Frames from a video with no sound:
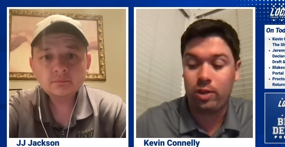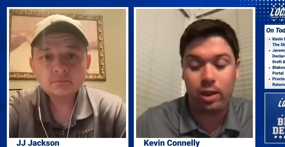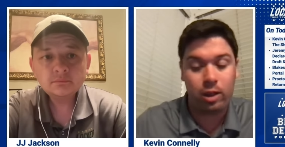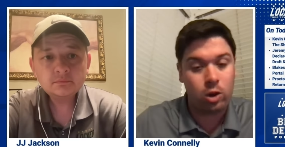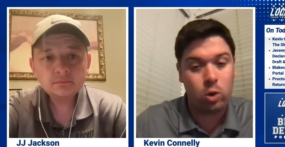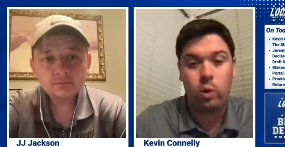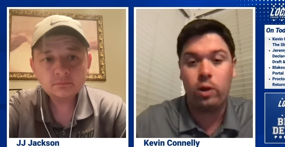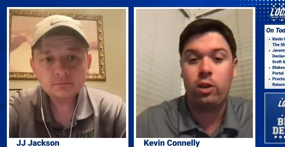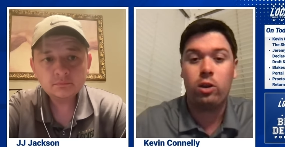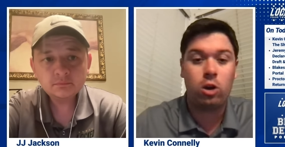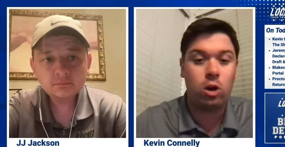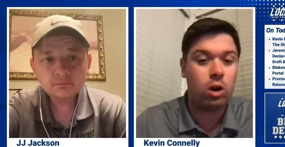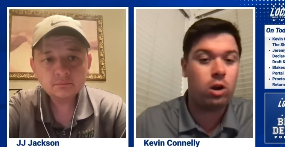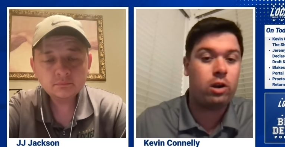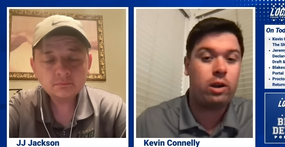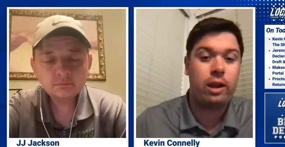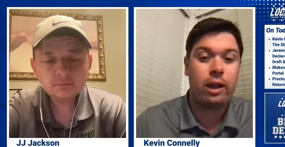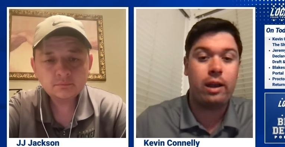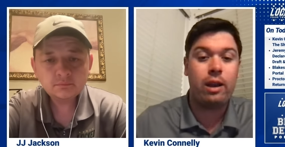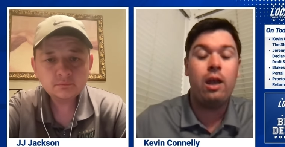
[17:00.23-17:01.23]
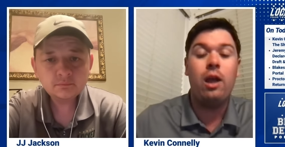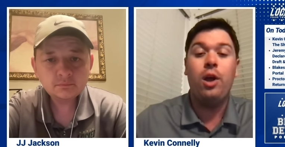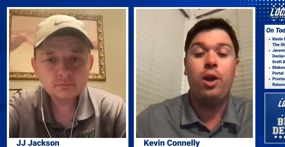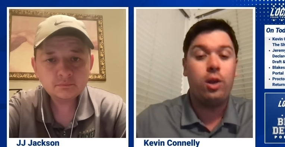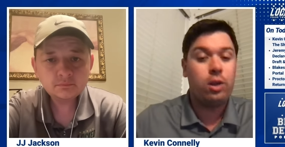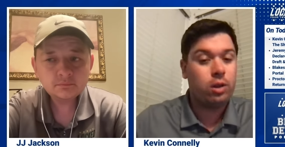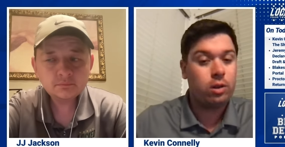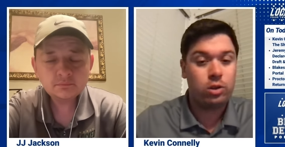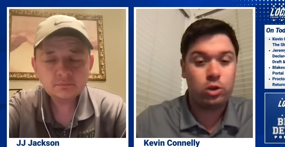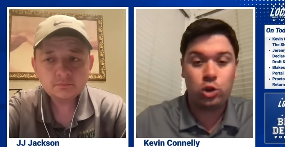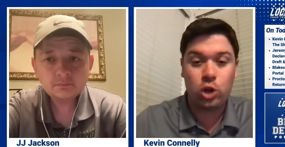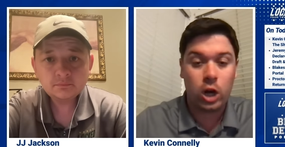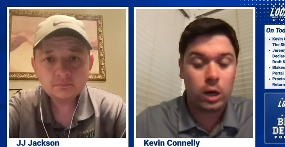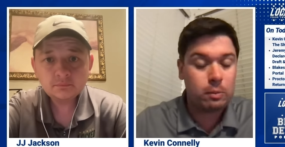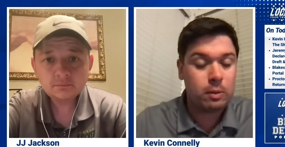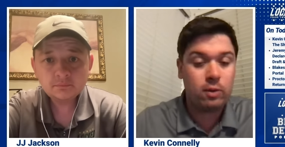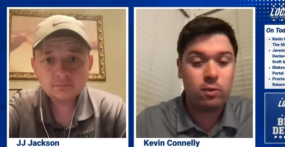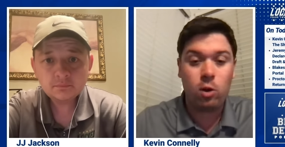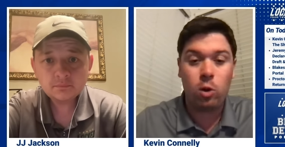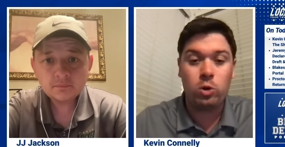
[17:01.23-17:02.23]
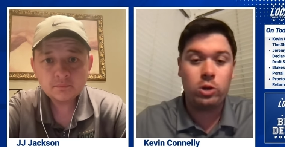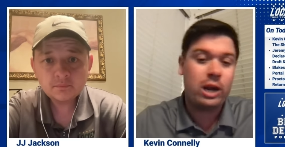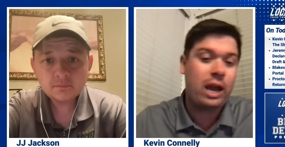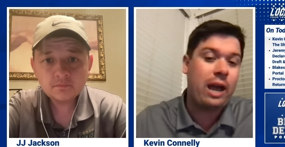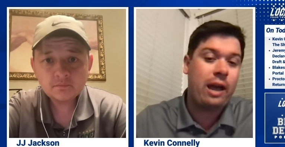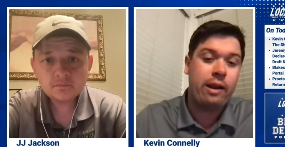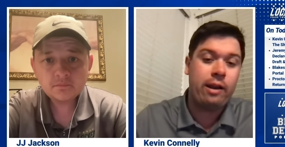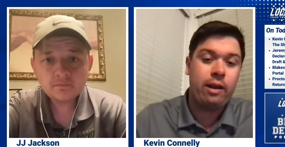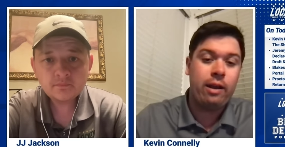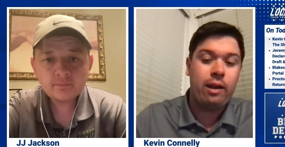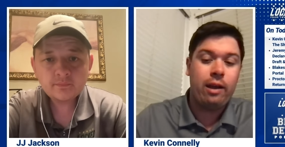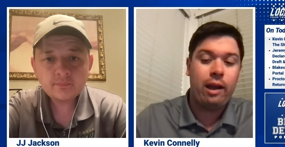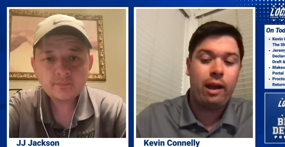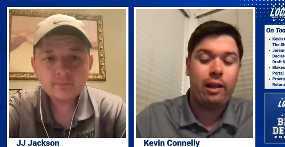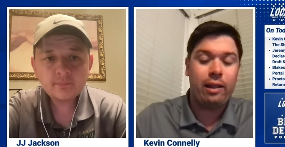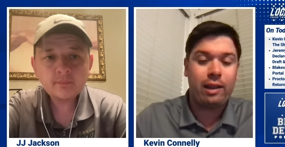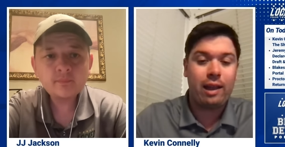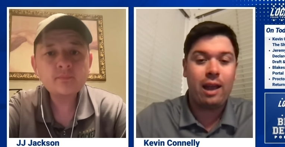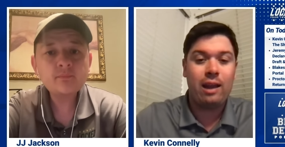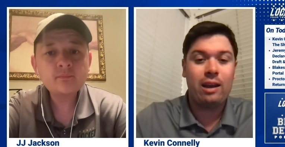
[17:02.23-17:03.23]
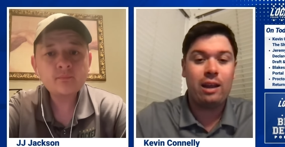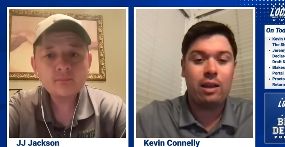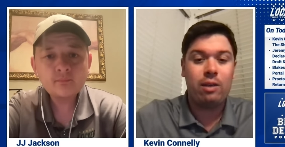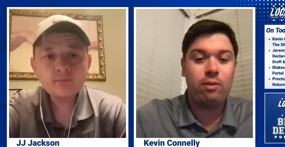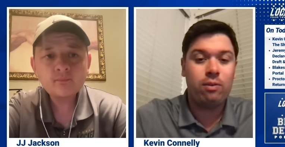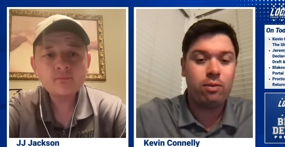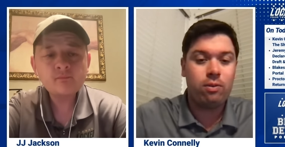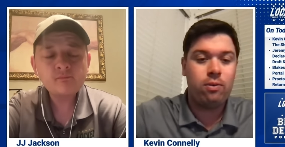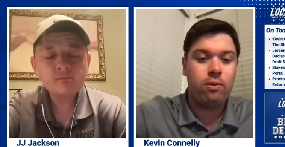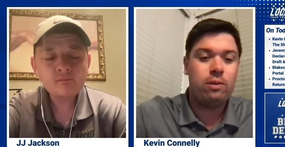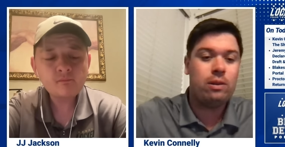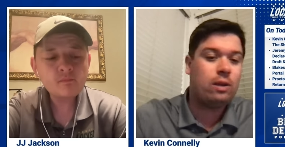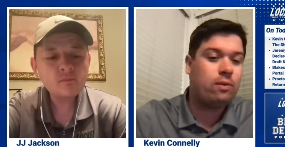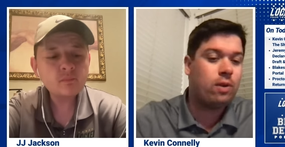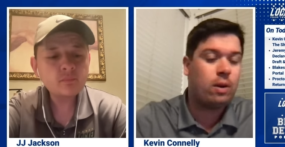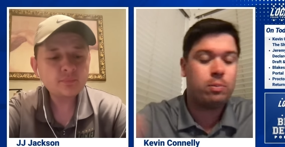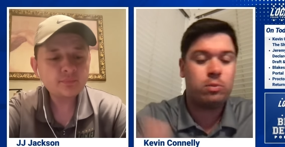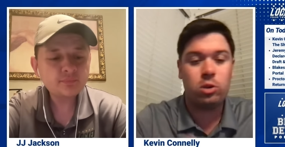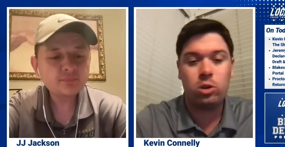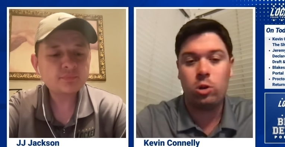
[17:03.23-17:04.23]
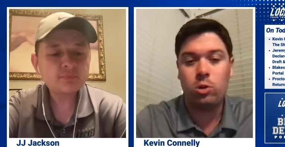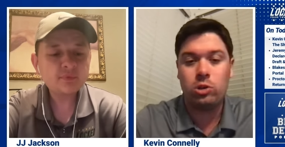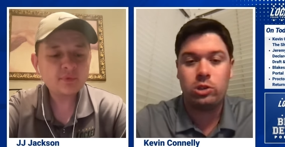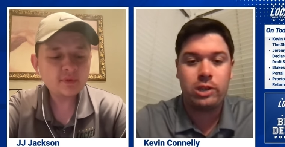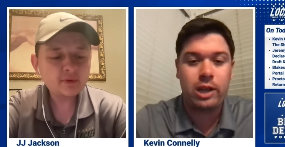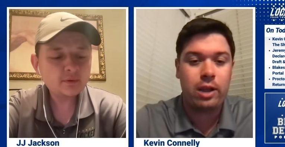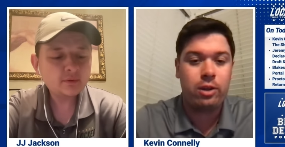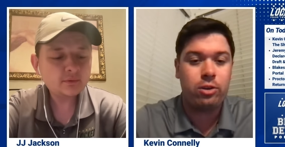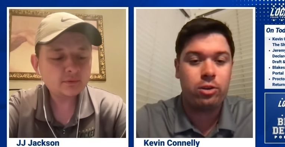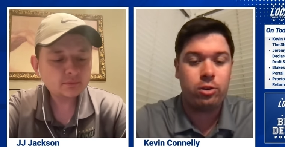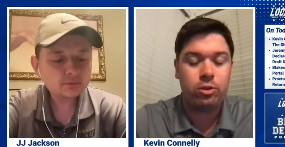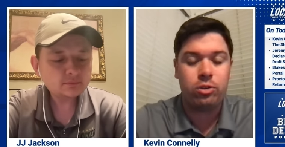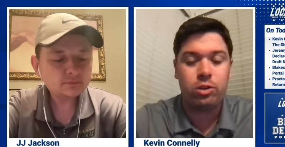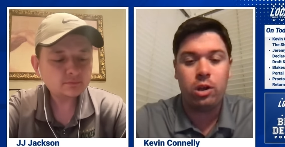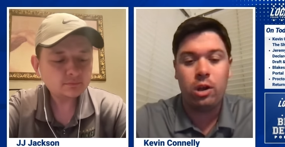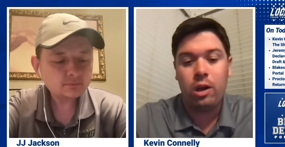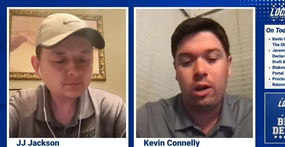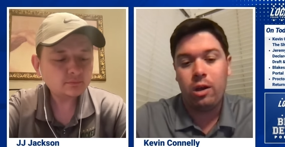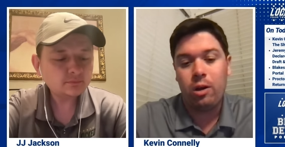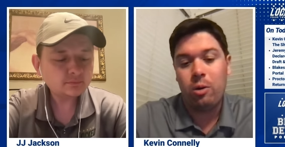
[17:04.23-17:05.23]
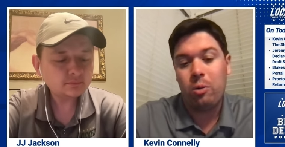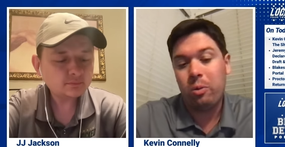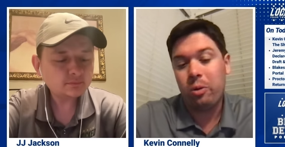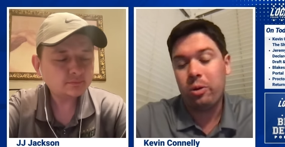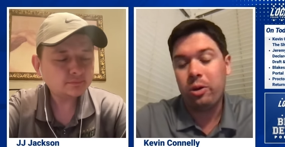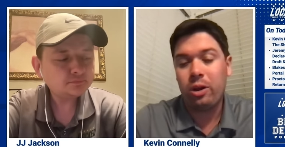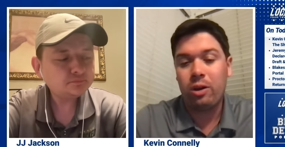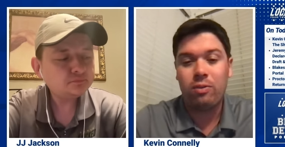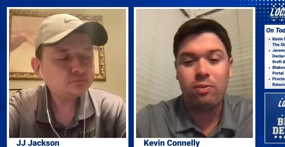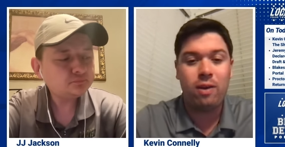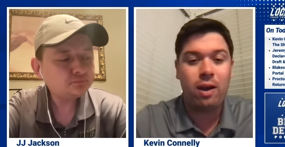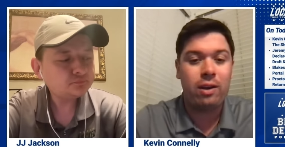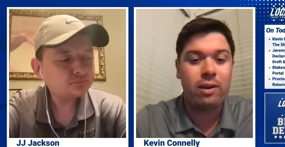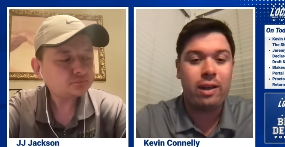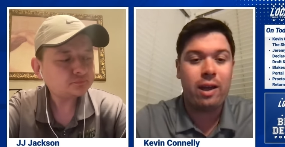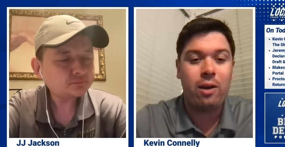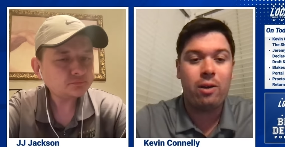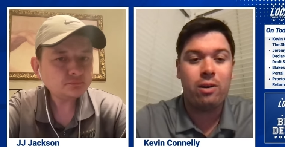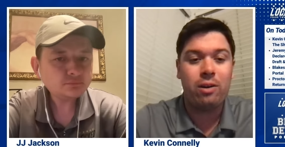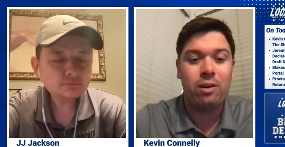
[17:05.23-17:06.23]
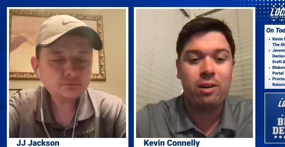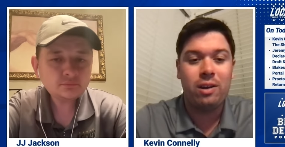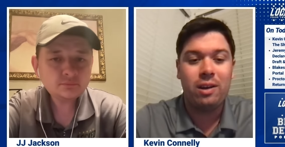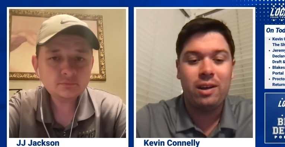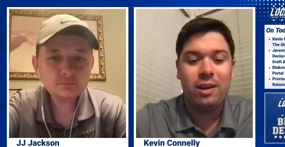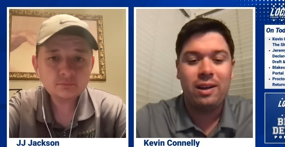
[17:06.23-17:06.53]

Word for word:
Speaker 1: that Quinn Cook and Jeremy Roach had. And can he live up to those standards? Uh, we're going to find out. And